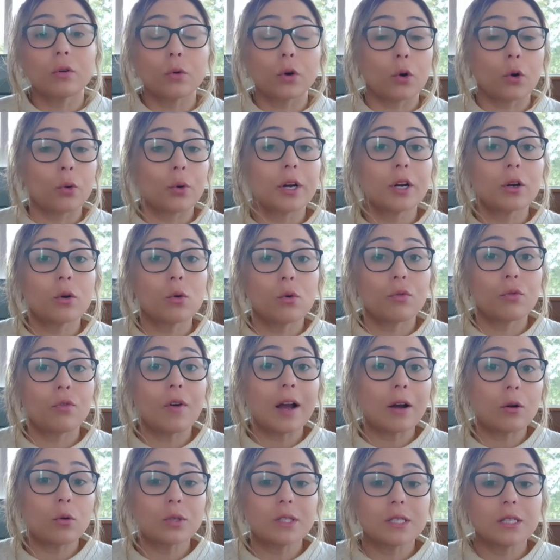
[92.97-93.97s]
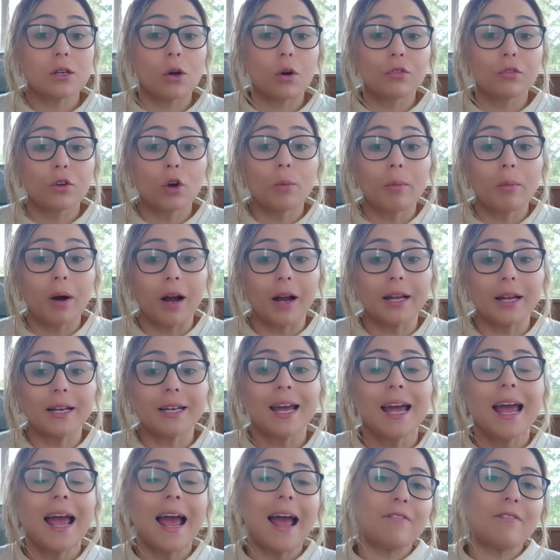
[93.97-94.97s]
critical faculty of your mind
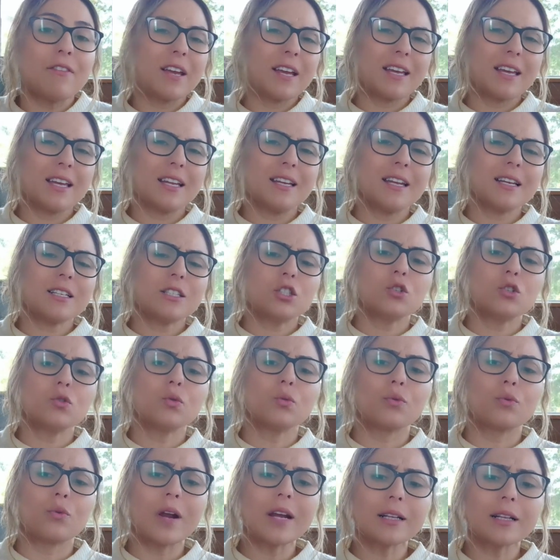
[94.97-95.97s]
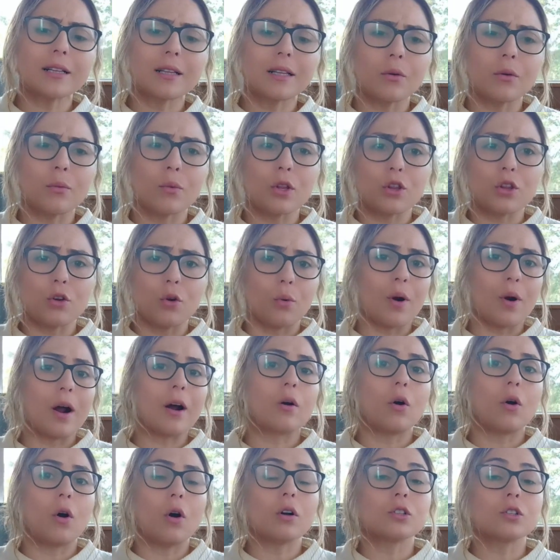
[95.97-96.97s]
and then connects directly with your
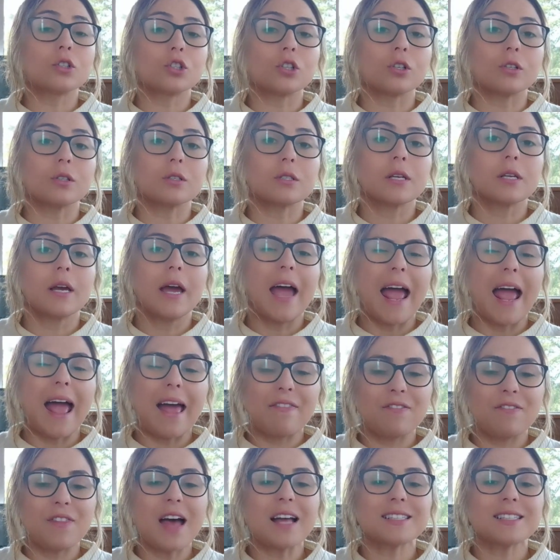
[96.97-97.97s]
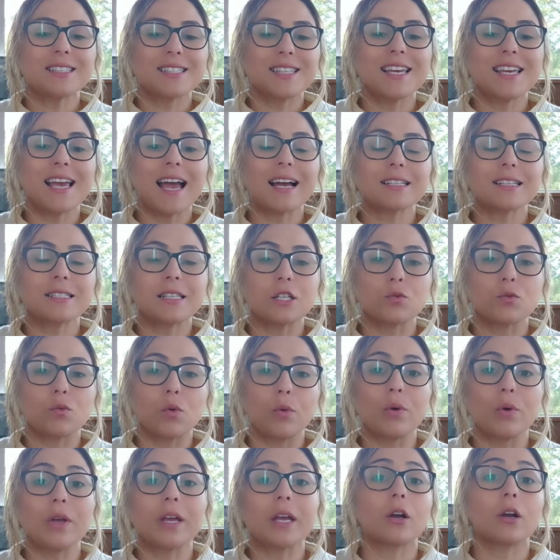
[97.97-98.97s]
unconscious. And that's the access where
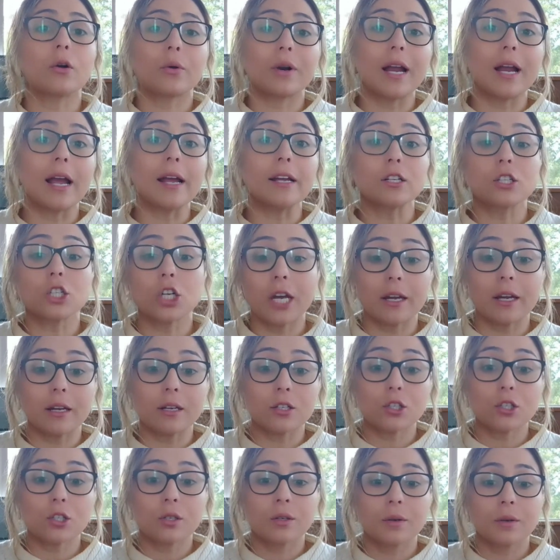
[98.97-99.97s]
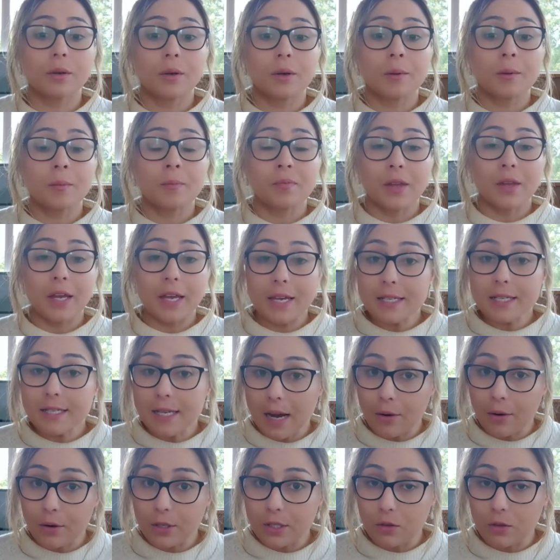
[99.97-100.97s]
we can create change. Here's
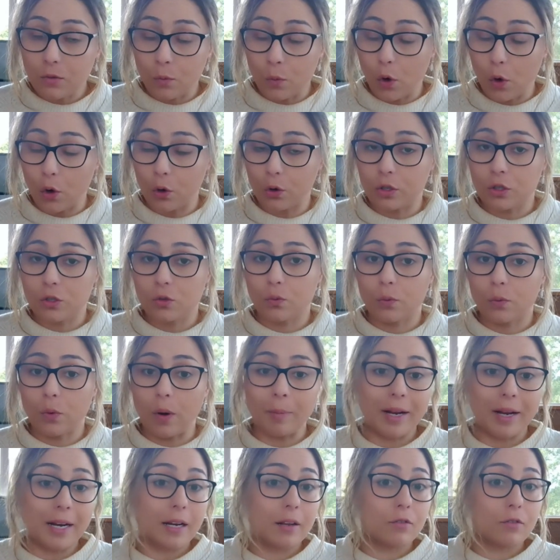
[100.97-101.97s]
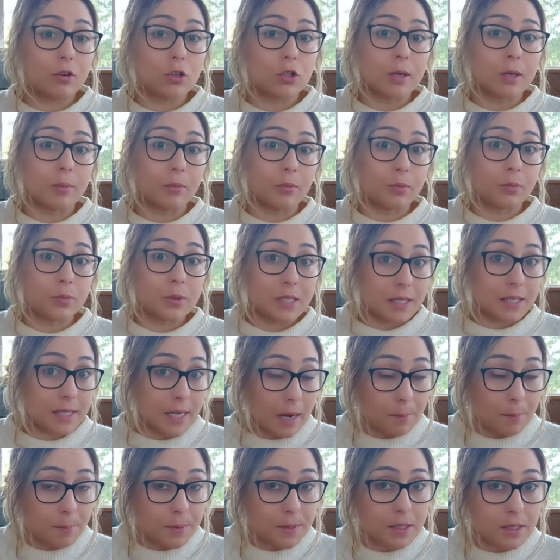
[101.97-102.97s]
how it works. I'm going to give you some
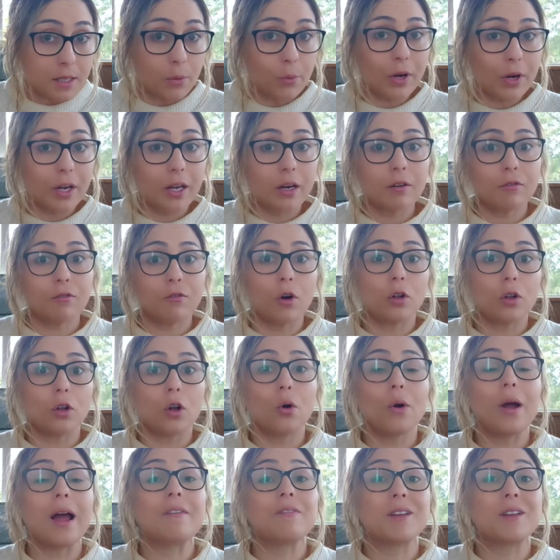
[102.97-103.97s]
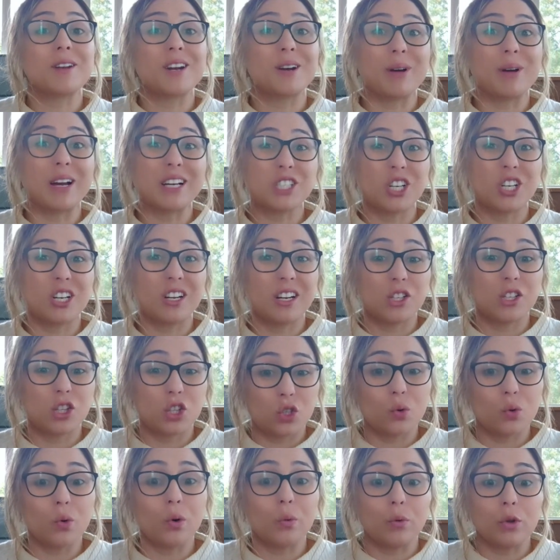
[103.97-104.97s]
steps that we're going to follow, and then I'm actually going to
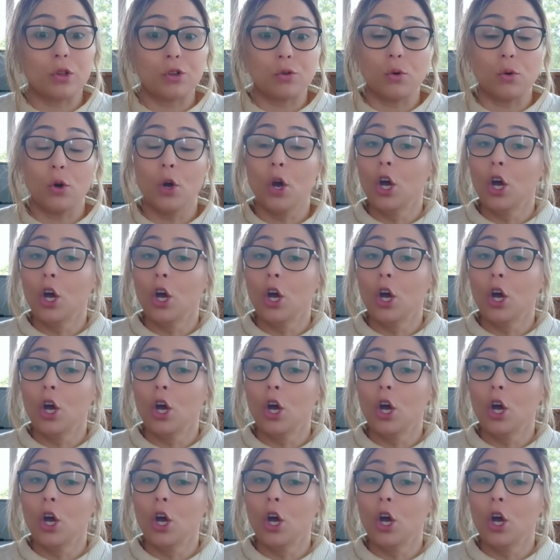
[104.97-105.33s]
do it with you.